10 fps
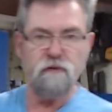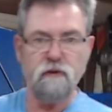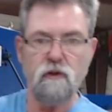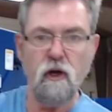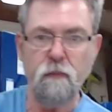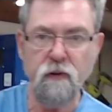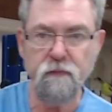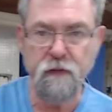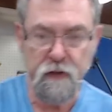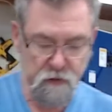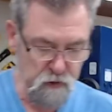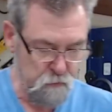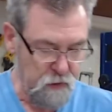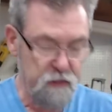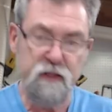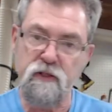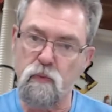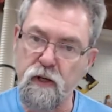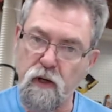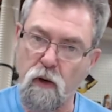the knob on the front of this plane. This
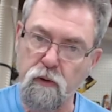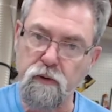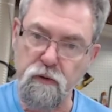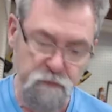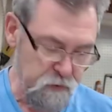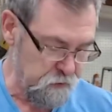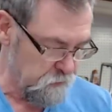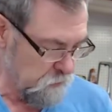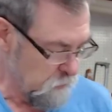is where you hold it at the front.